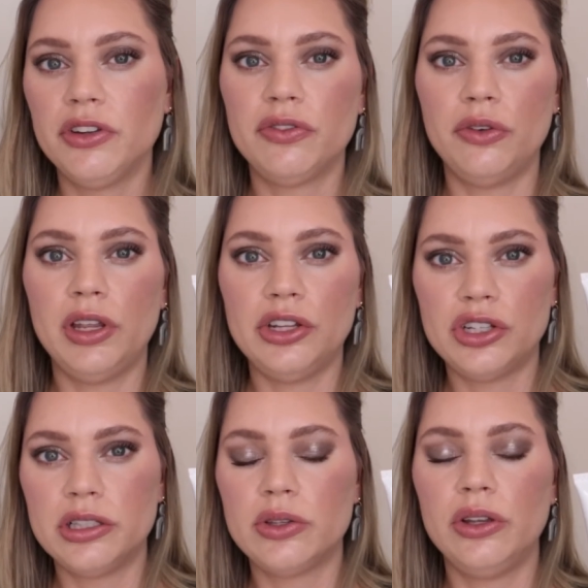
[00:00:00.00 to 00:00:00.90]

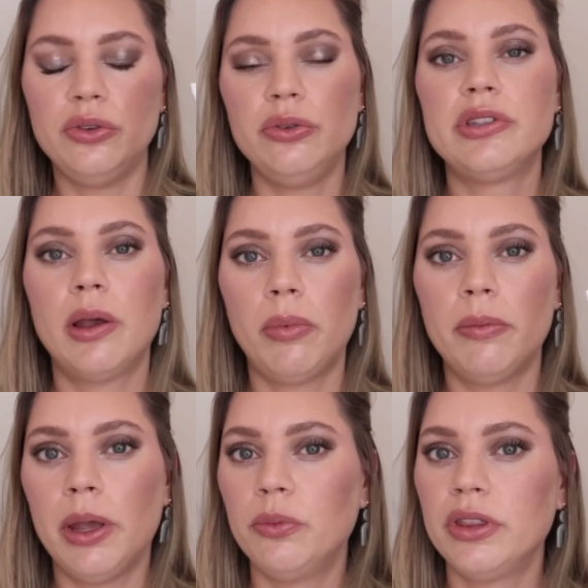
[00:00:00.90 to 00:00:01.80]
foundation, so I do
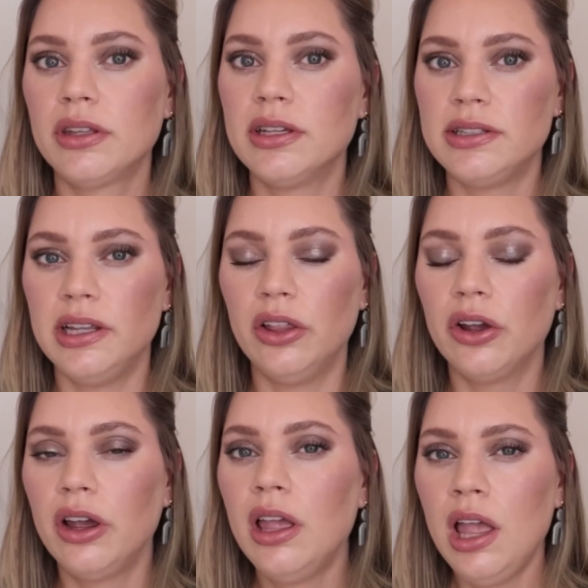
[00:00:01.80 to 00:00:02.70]
supplement with
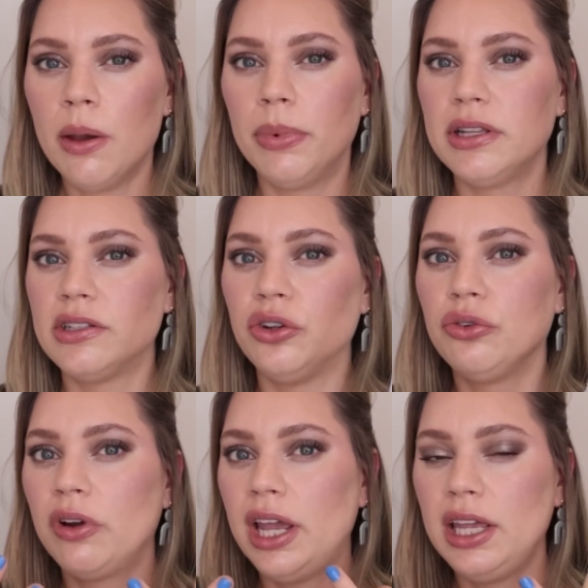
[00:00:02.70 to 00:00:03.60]
concealer, but it's a
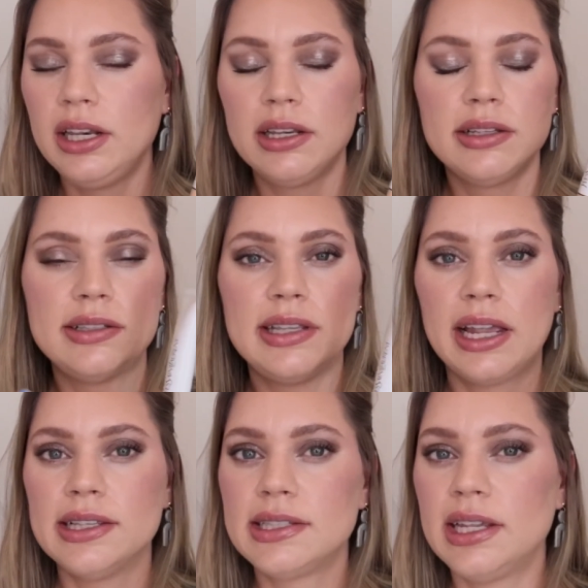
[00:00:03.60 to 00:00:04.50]
great
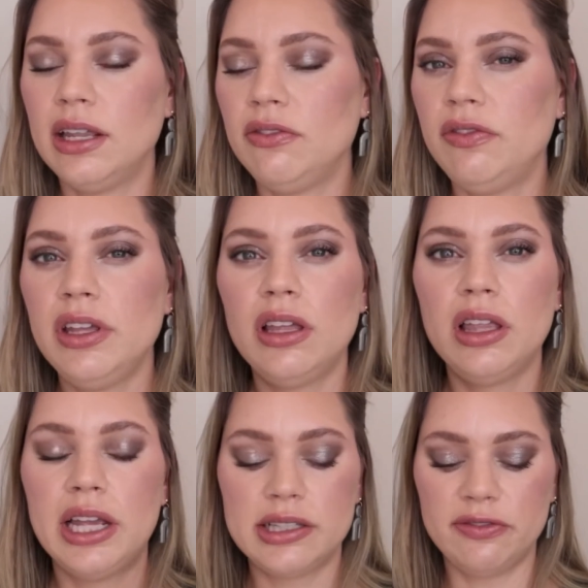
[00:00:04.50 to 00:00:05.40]
second skin feel.
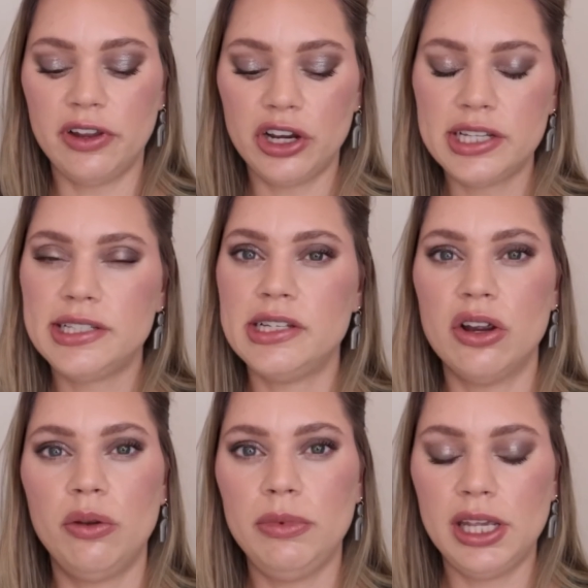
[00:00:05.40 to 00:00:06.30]
It's very
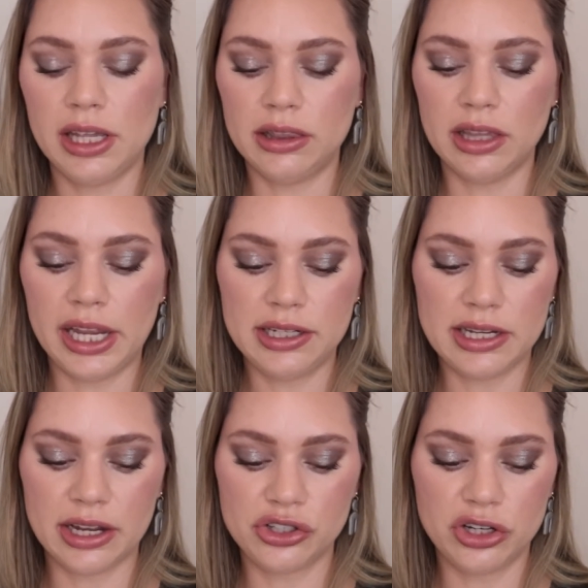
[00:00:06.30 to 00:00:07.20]
serum-y and light
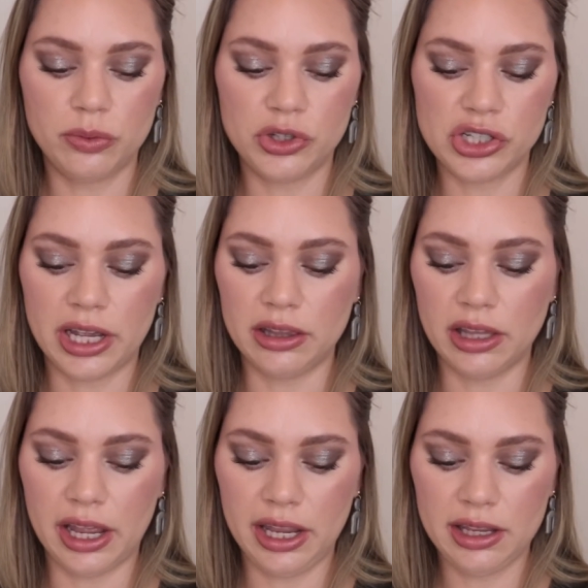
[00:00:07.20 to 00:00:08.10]
textured, which I
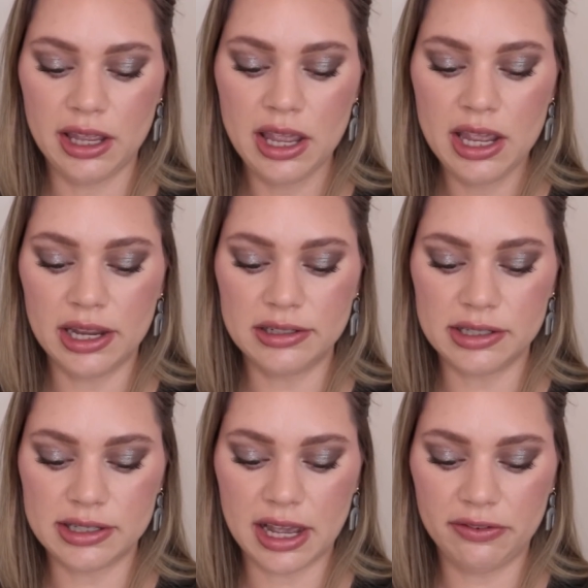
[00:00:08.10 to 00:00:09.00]
like. It
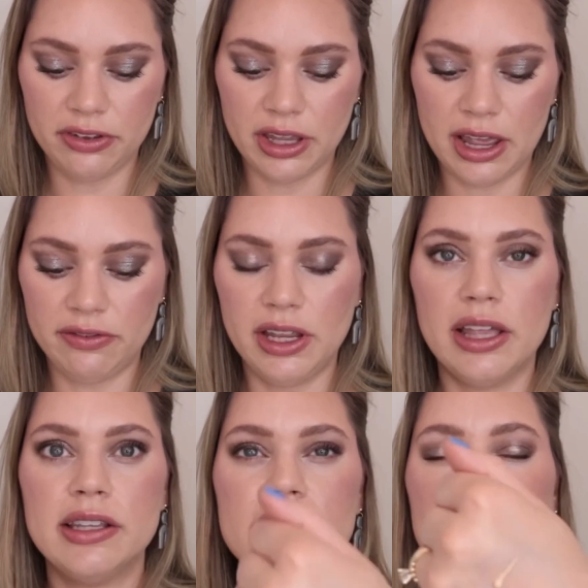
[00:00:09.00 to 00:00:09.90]
does not feel heavy
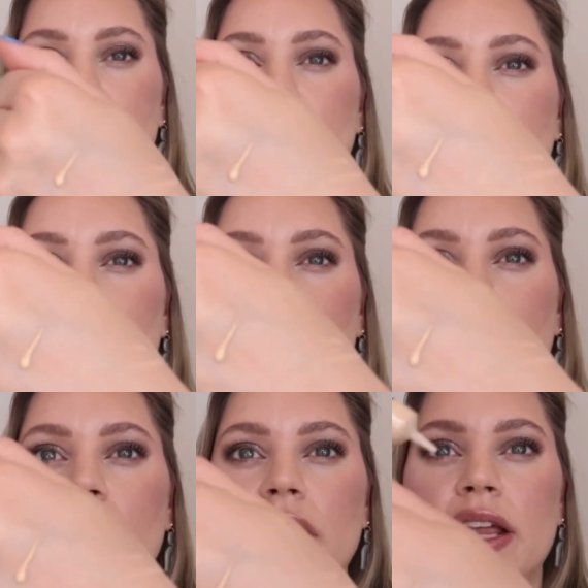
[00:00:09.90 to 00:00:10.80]
on the skin at
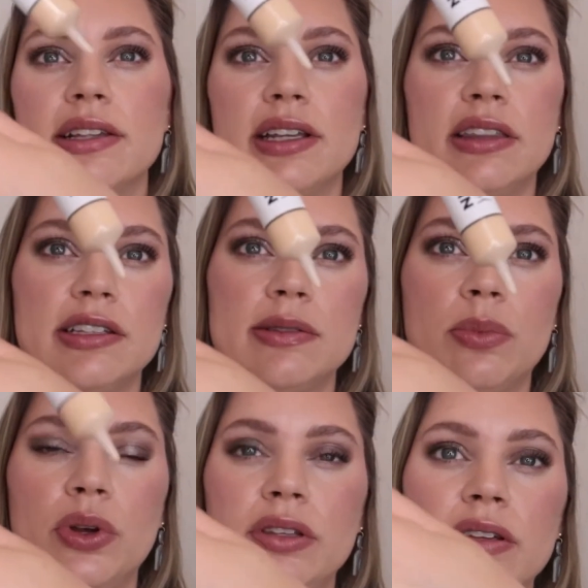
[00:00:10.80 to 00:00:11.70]
all. It has like this
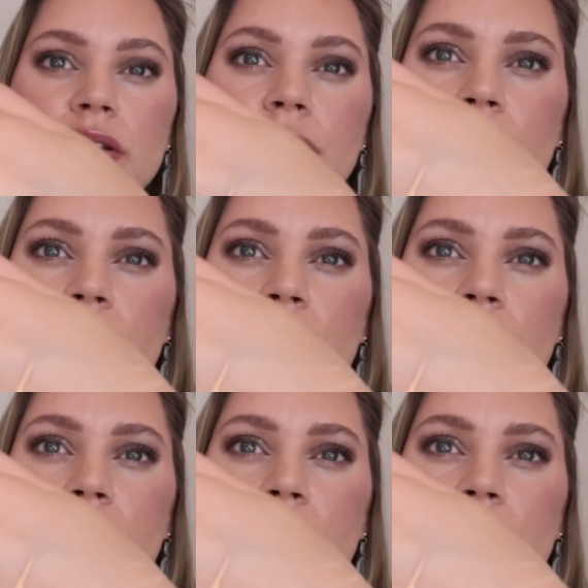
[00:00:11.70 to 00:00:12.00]
pointed